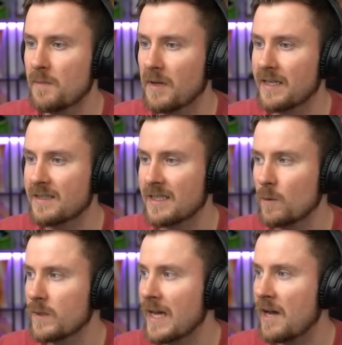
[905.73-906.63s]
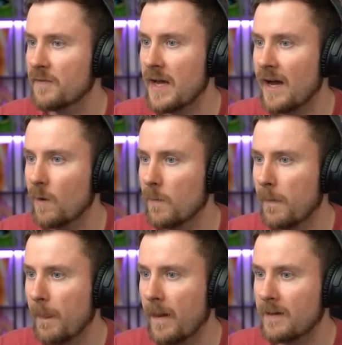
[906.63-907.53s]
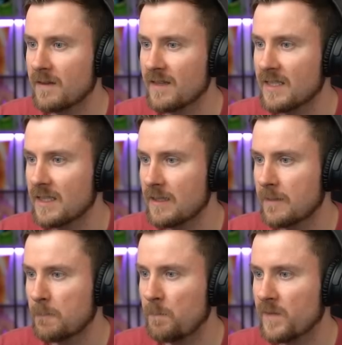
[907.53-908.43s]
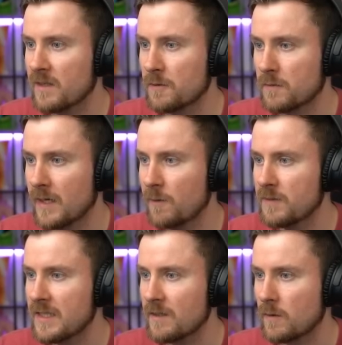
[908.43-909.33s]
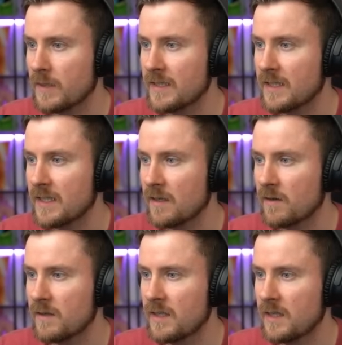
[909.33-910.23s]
Let's see, we have now the ground hero in here.